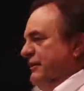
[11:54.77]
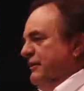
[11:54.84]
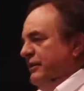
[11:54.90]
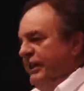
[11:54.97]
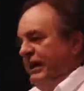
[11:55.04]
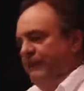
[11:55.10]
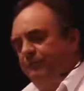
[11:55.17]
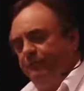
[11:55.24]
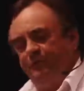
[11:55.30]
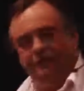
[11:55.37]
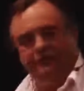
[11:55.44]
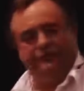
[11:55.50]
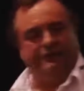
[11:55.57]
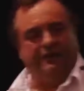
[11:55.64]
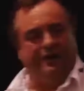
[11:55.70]
you get
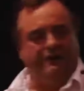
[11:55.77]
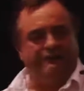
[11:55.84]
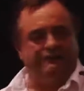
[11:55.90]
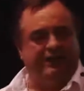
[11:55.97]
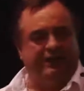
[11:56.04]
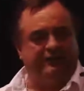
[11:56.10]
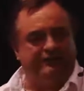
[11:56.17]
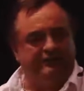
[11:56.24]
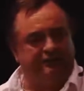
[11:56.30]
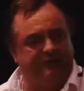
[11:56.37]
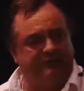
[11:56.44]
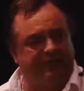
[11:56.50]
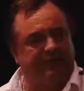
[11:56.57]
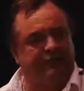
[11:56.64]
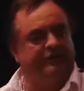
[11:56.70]
freeze thaw effects in the spring.